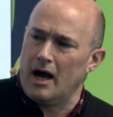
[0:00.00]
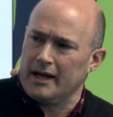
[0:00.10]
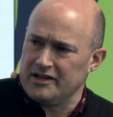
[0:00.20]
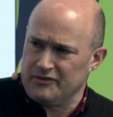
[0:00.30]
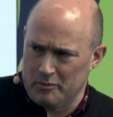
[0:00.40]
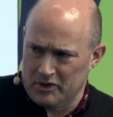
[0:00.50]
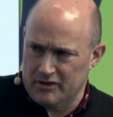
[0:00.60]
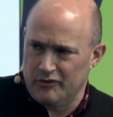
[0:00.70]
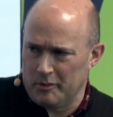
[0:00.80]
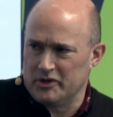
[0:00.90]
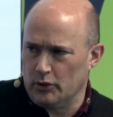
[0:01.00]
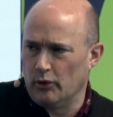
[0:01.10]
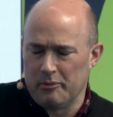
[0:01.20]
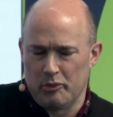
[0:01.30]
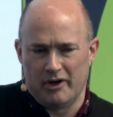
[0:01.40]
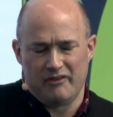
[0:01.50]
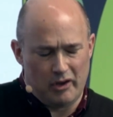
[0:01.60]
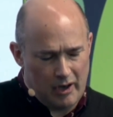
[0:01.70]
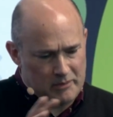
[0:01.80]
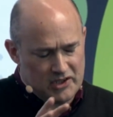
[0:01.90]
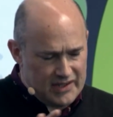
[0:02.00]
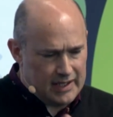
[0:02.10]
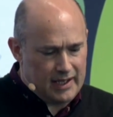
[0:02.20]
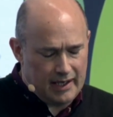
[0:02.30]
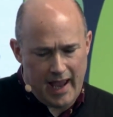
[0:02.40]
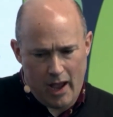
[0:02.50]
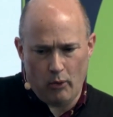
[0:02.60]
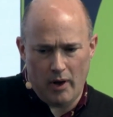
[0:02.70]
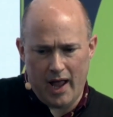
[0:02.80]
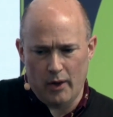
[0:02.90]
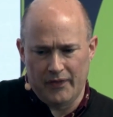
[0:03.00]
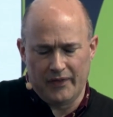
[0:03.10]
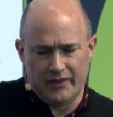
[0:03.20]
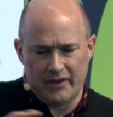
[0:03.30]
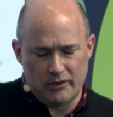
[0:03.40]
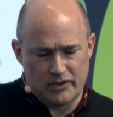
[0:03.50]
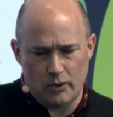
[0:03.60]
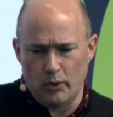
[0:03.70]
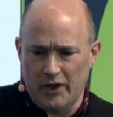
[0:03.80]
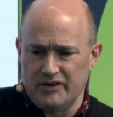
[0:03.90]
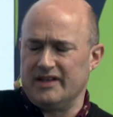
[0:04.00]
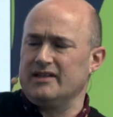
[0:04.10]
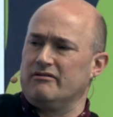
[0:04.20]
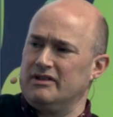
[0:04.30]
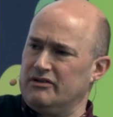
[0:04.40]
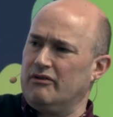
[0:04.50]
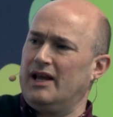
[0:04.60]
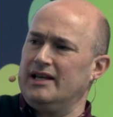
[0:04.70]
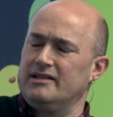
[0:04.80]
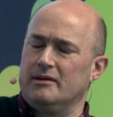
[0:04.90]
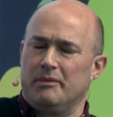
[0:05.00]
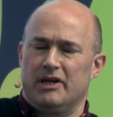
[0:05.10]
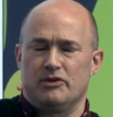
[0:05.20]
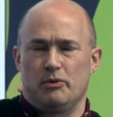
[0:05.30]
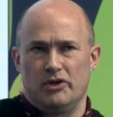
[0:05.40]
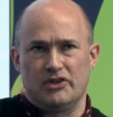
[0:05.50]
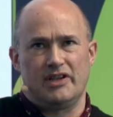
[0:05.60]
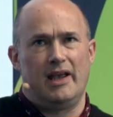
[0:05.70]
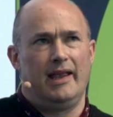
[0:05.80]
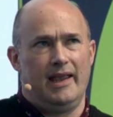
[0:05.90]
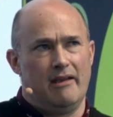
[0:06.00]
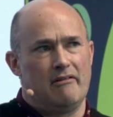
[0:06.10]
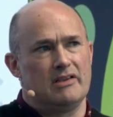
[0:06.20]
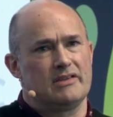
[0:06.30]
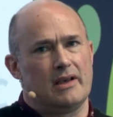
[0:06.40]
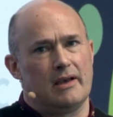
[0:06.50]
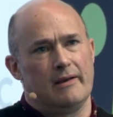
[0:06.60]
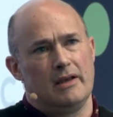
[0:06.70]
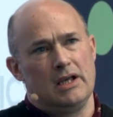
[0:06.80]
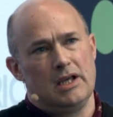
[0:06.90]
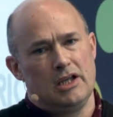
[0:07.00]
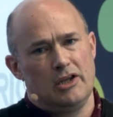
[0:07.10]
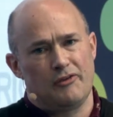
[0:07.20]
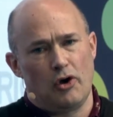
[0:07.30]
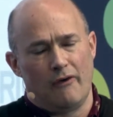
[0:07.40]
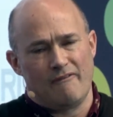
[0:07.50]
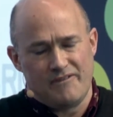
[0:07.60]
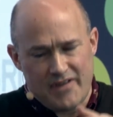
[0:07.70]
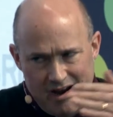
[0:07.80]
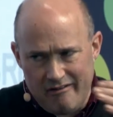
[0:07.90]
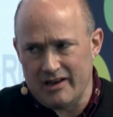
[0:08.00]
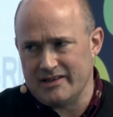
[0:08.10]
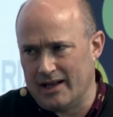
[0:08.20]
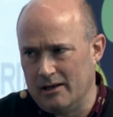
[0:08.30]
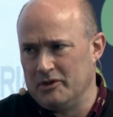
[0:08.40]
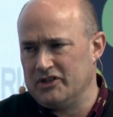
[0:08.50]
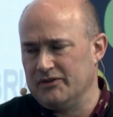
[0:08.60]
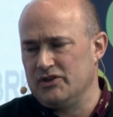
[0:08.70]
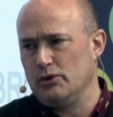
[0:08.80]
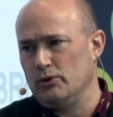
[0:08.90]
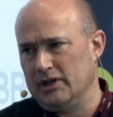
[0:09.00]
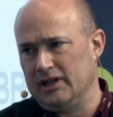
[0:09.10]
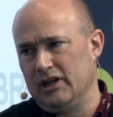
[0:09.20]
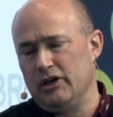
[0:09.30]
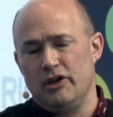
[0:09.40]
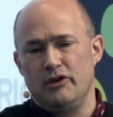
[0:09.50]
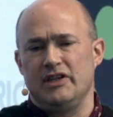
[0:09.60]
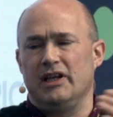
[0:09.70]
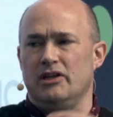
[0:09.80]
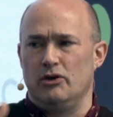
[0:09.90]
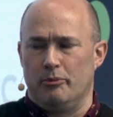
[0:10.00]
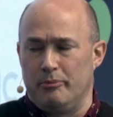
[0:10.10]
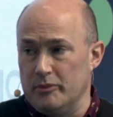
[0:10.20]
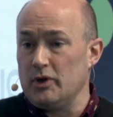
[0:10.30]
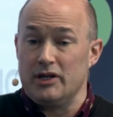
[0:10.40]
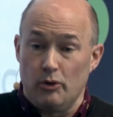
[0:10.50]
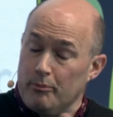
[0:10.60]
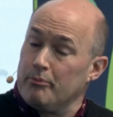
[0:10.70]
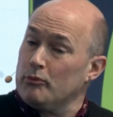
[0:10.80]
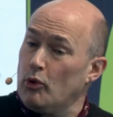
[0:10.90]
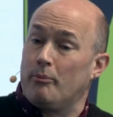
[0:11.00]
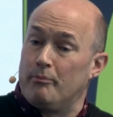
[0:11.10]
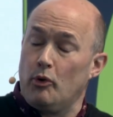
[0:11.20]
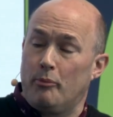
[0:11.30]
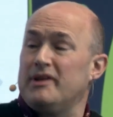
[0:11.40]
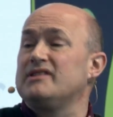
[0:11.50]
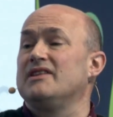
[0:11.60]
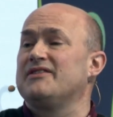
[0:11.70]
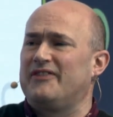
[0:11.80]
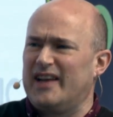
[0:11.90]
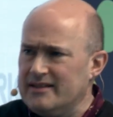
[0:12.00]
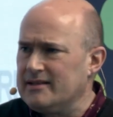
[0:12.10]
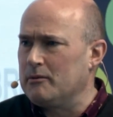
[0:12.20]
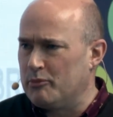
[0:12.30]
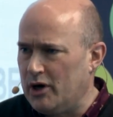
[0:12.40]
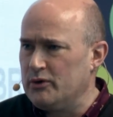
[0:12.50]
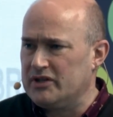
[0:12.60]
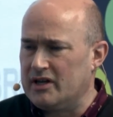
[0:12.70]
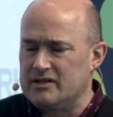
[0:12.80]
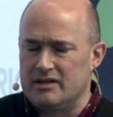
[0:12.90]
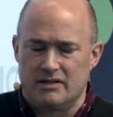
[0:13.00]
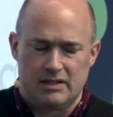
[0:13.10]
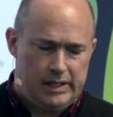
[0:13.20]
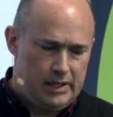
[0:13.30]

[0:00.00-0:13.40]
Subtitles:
I guess from a tooling point of view, and I'm just thinking how all those things are interrelated, because what you're saying here is that you've got various elements of tooling that you're using in your more business-facing processes.